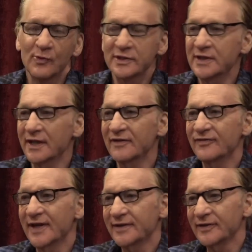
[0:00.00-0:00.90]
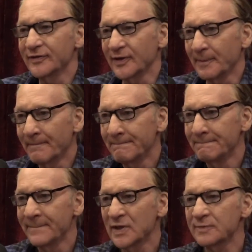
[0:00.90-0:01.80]
selling fantasy,
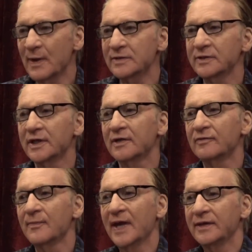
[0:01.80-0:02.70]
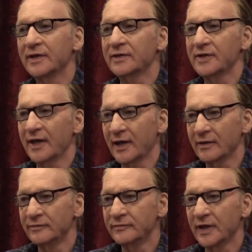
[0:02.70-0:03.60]
especially in a romantic setting,
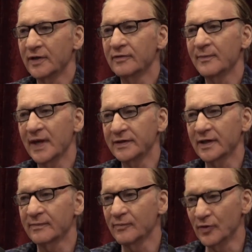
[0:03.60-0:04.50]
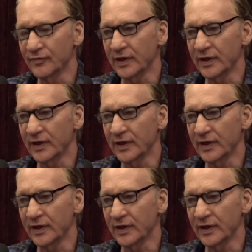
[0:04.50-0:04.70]
in a romantic movie.